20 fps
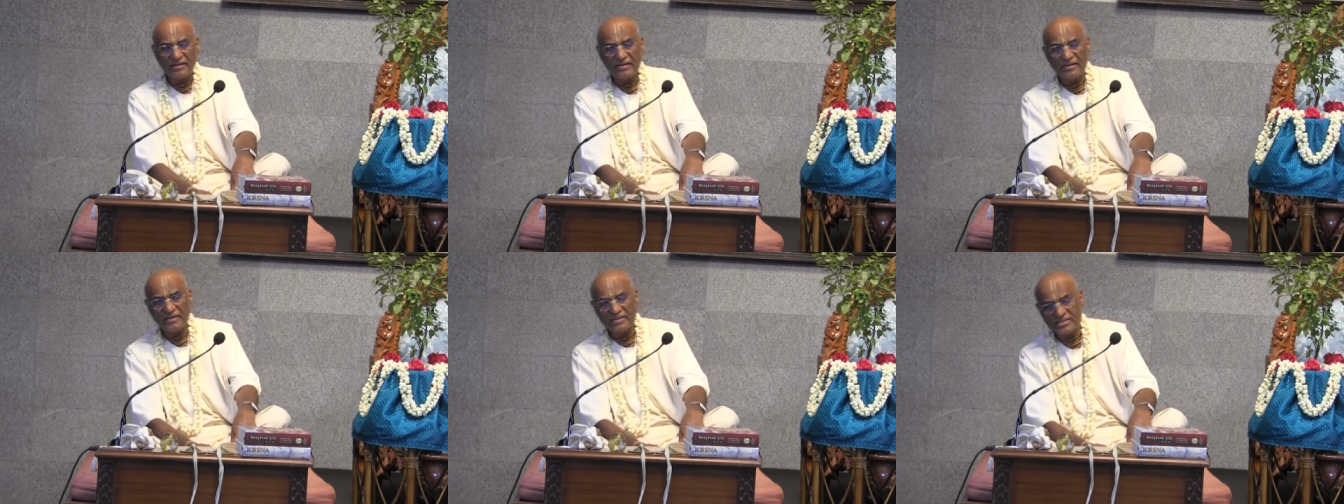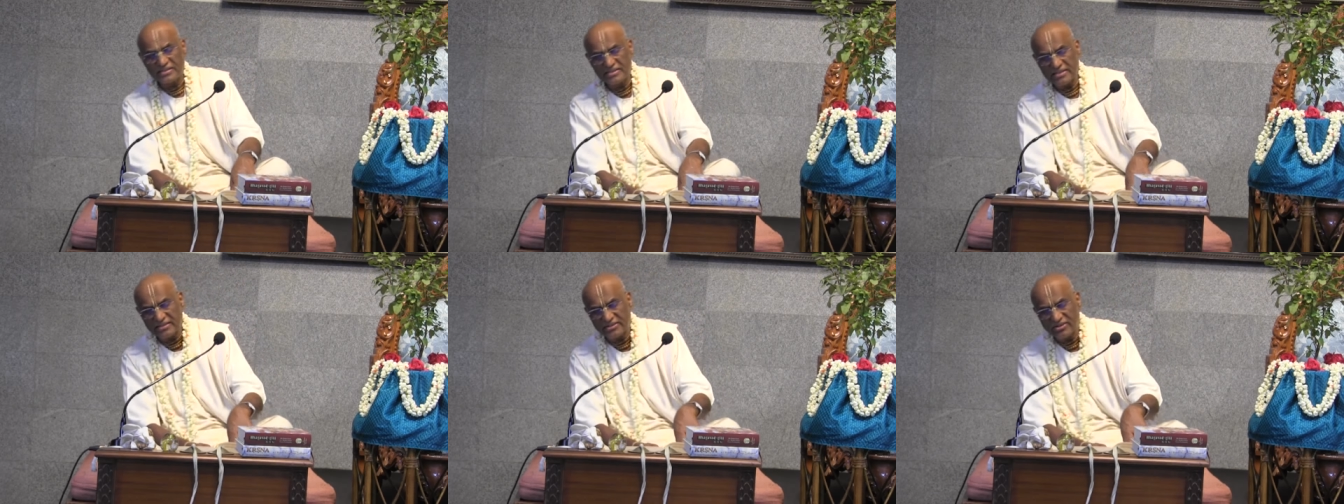
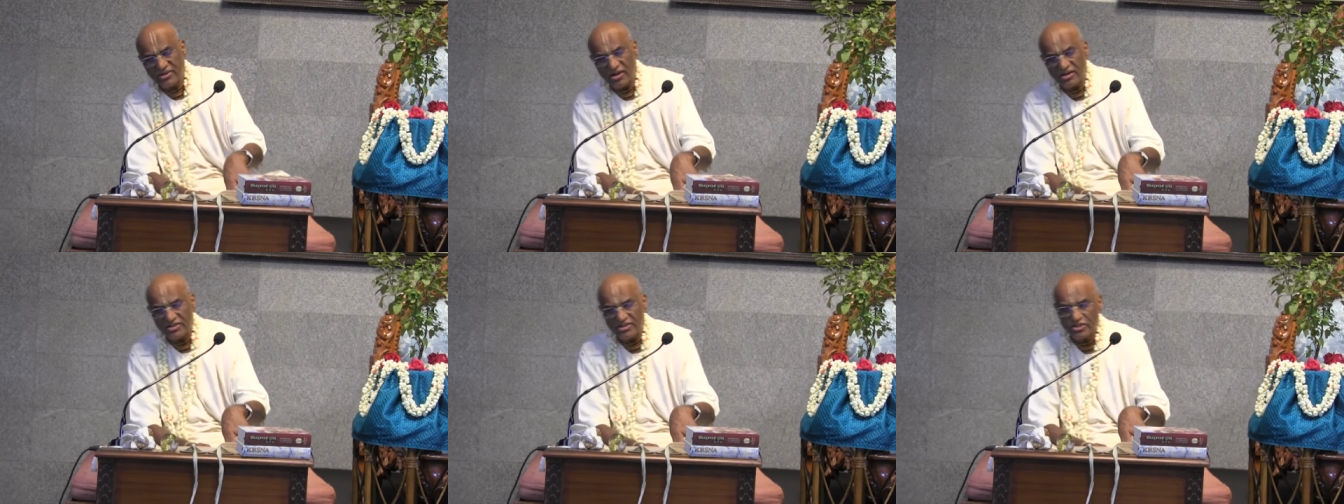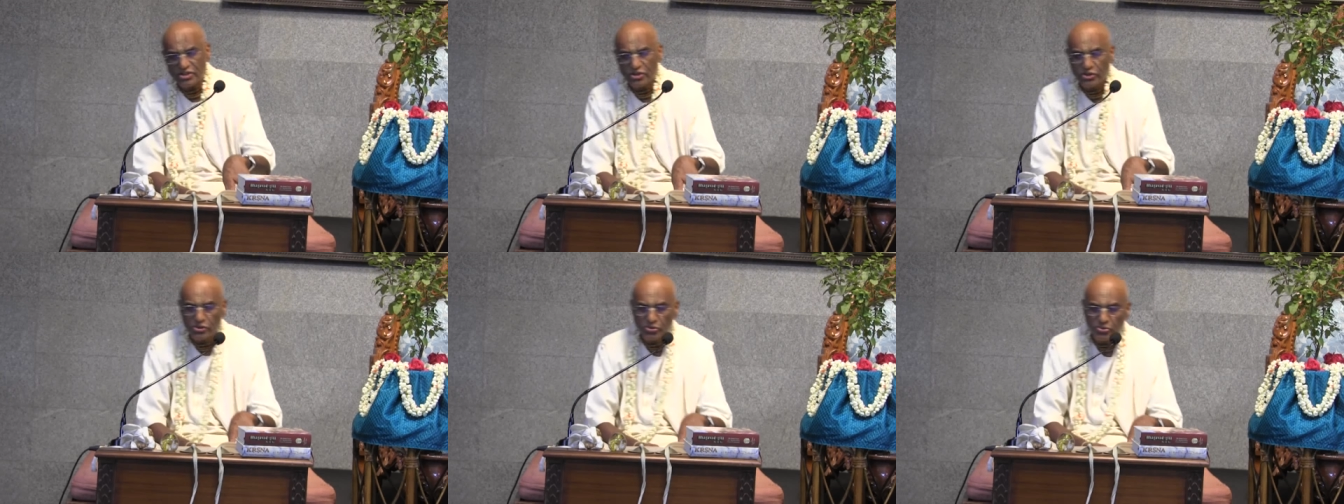it's this
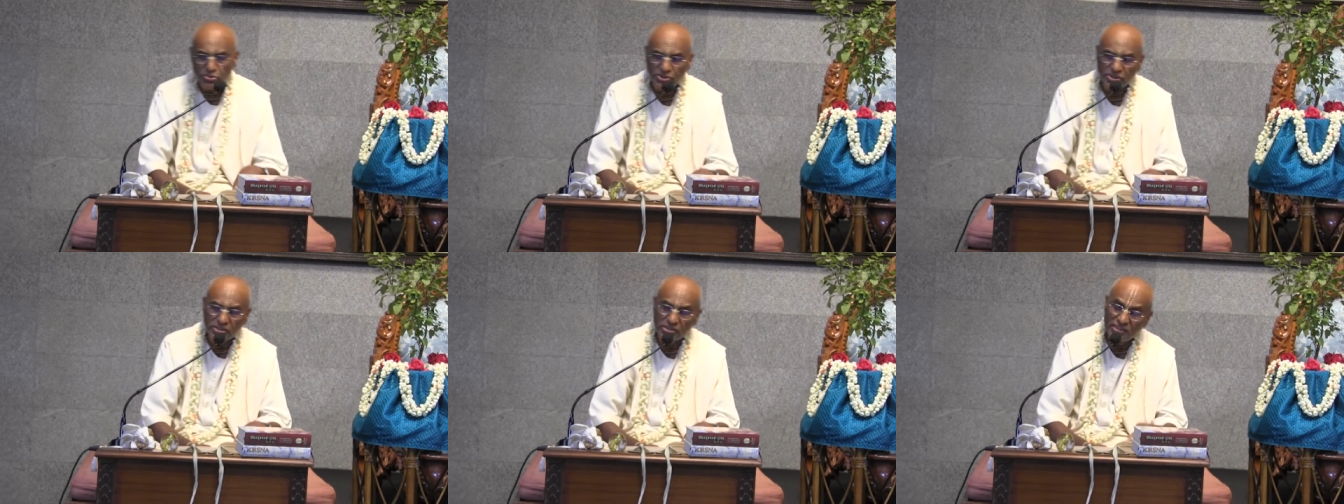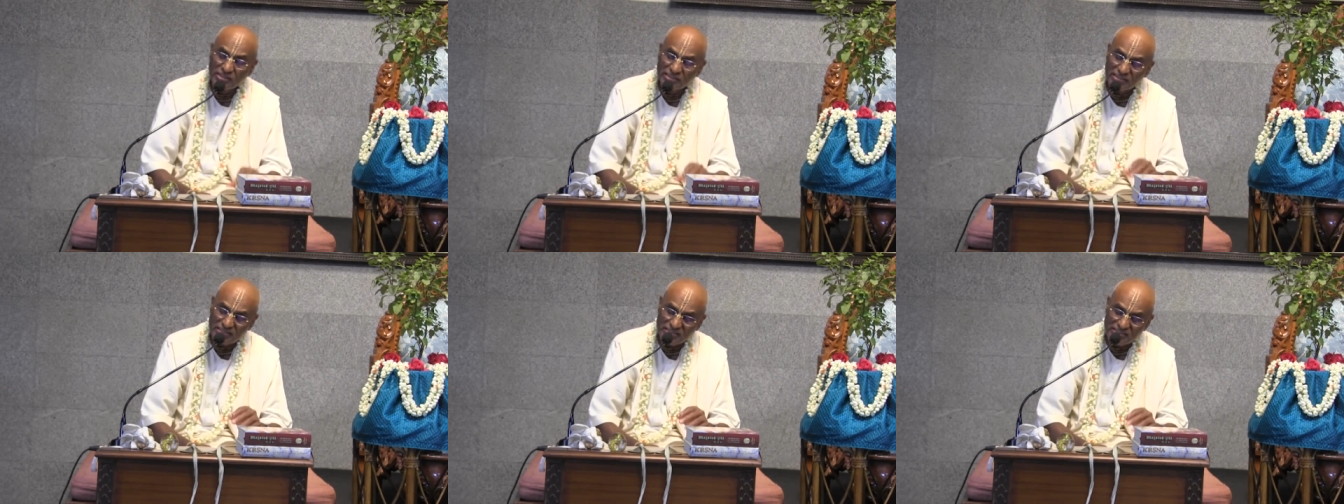
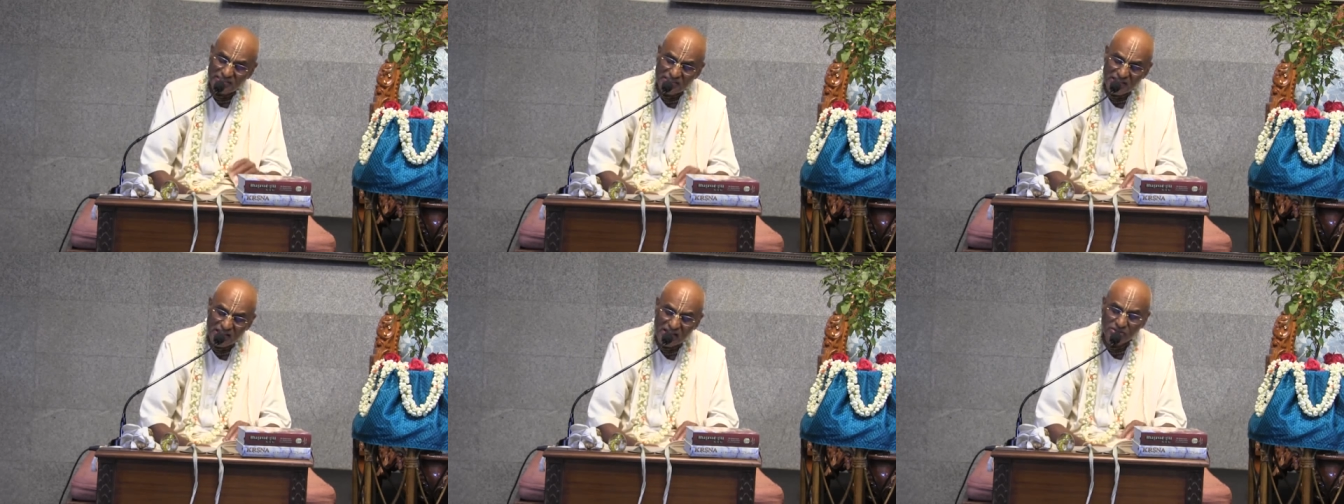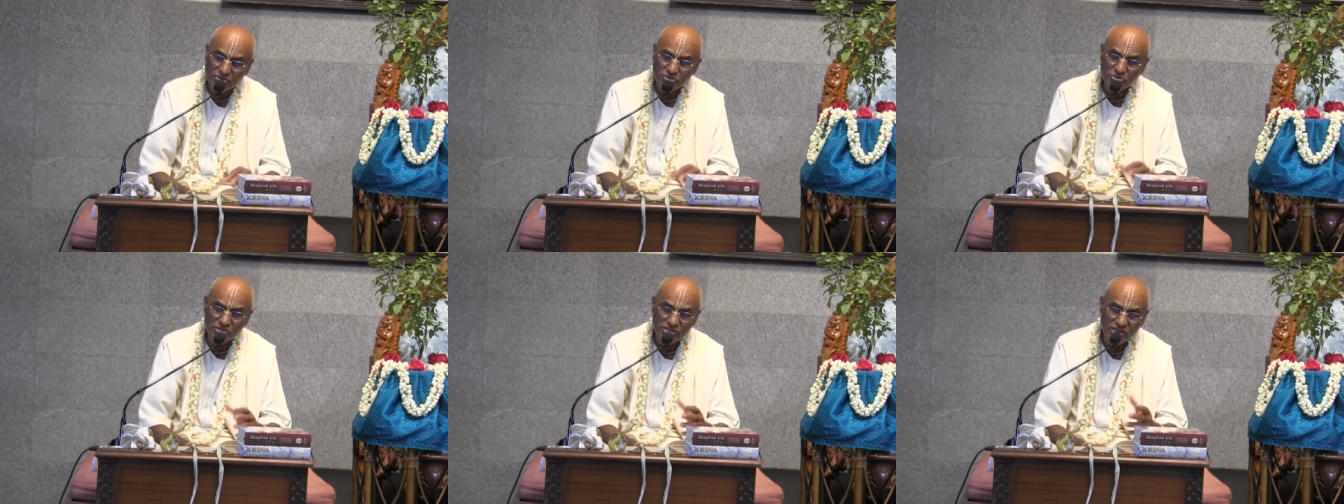constitutional
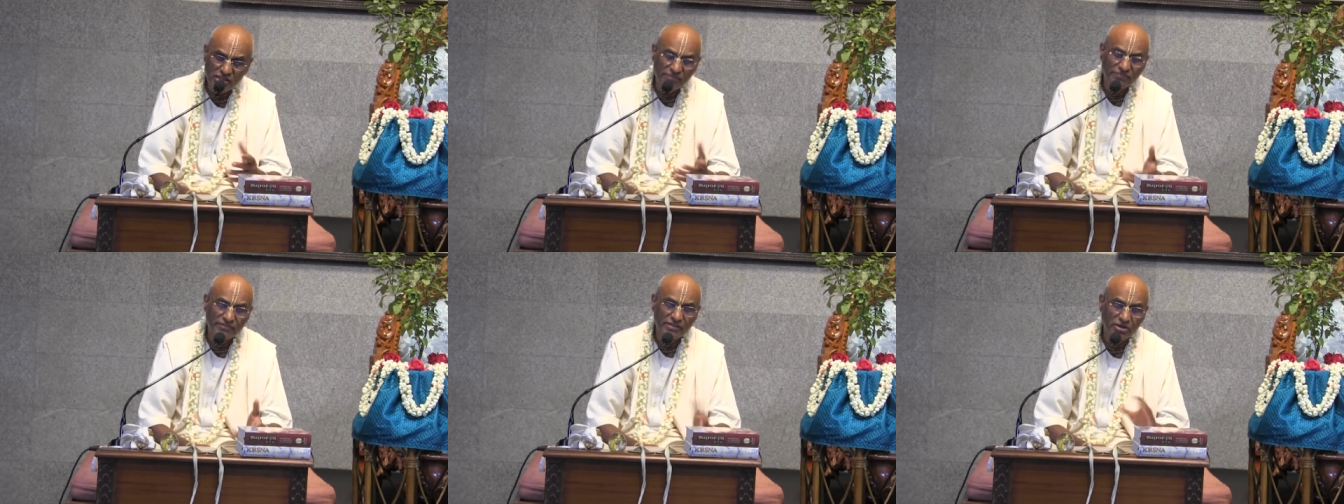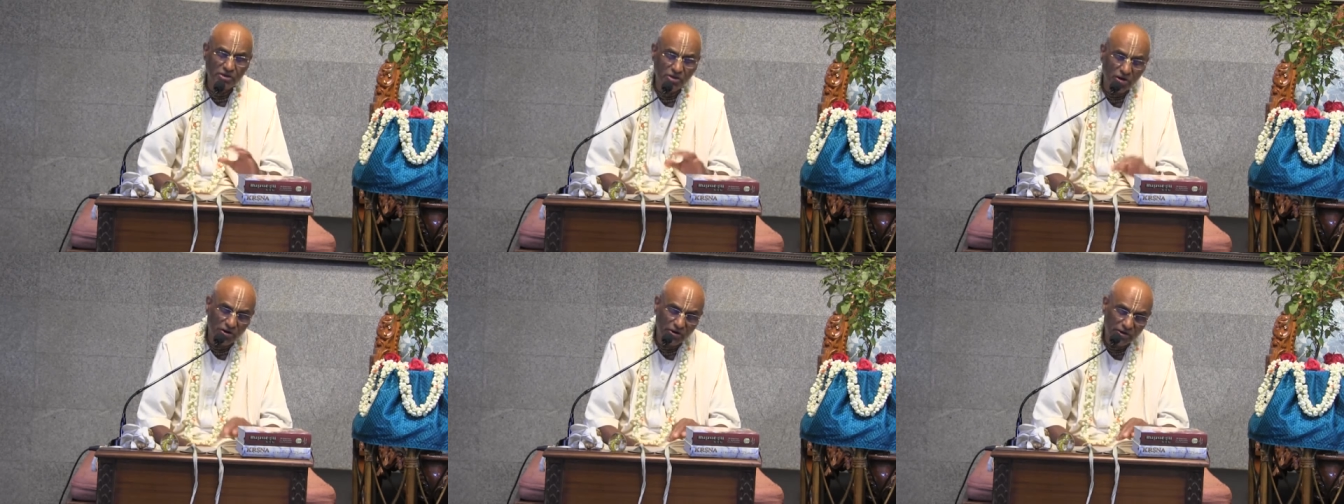rasa to serve the
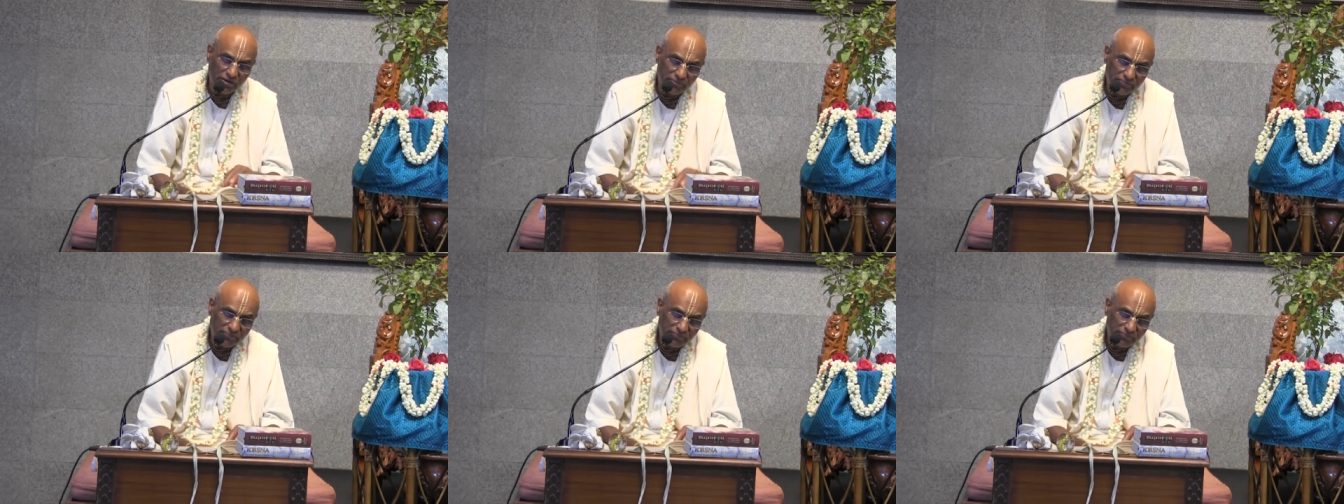Lord.